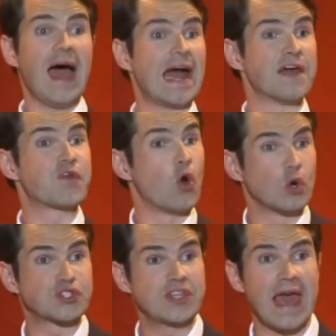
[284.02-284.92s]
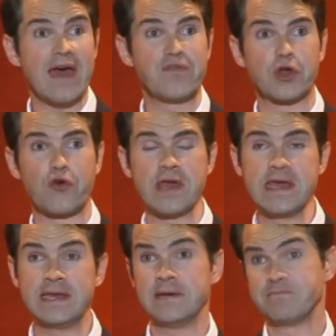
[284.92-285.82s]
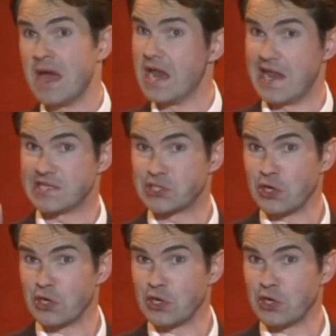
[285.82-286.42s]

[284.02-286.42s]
And of course, the evergreen, let's